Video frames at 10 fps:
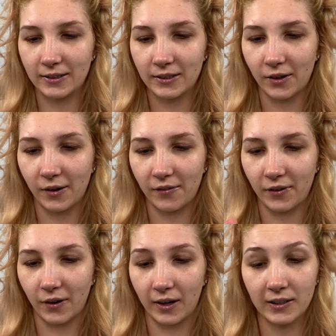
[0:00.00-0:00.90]
So if you
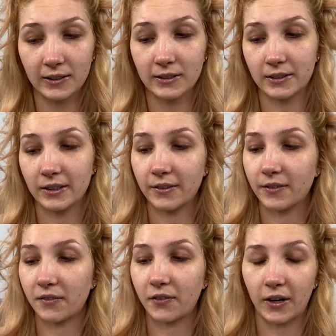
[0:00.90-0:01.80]
are sensitive to
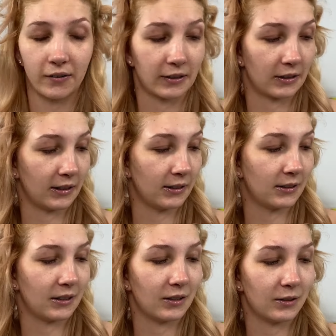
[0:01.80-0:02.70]
fragrances,
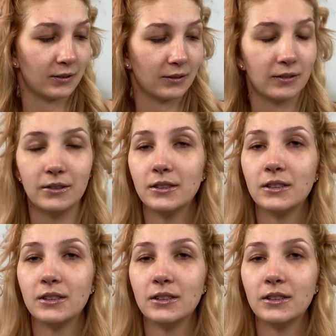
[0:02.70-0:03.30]
oh,